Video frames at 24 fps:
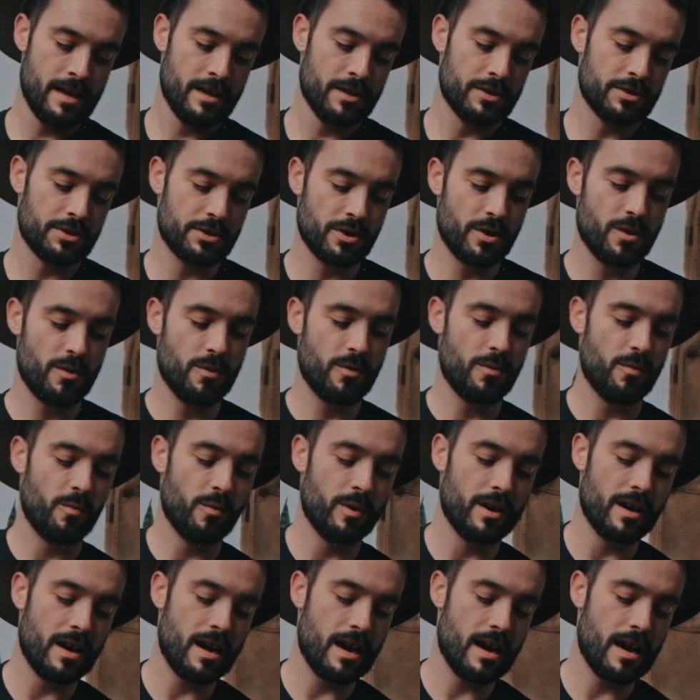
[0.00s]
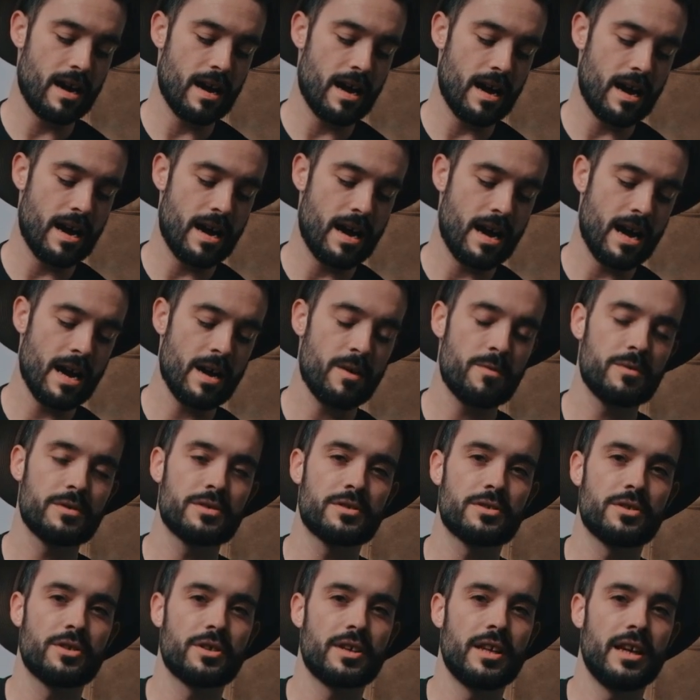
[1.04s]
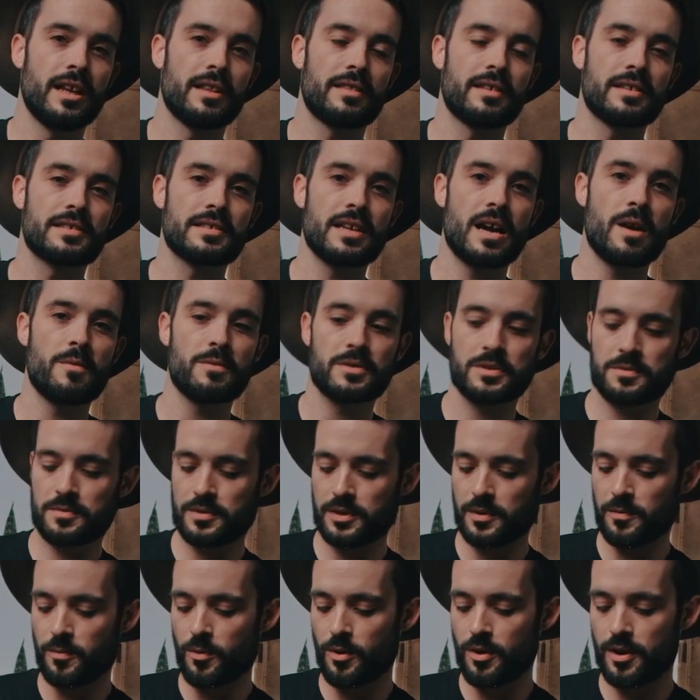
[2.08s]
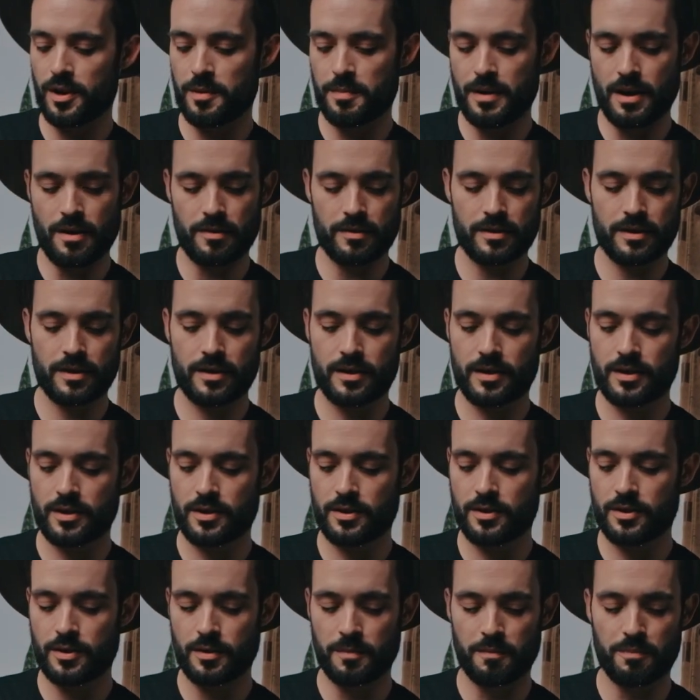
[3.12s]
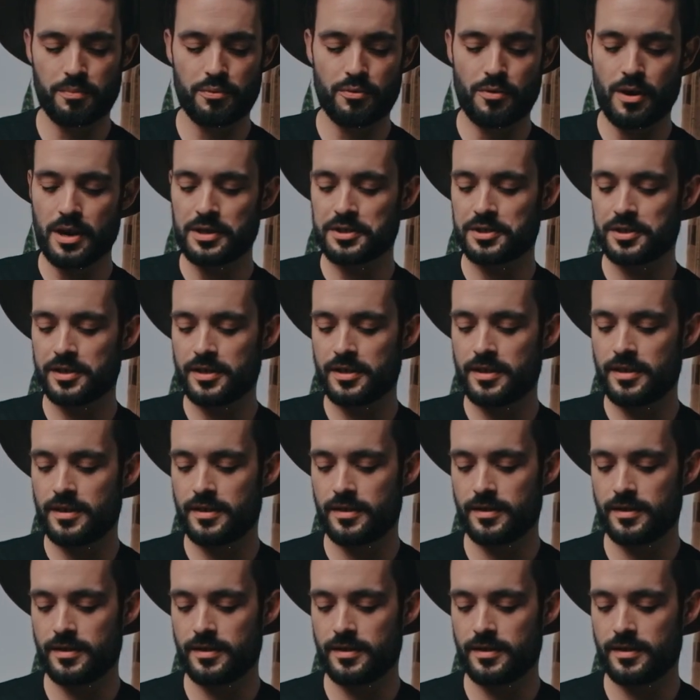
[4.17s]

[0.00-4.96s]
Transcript: So when I was looking at this, I wasn't really worried about compression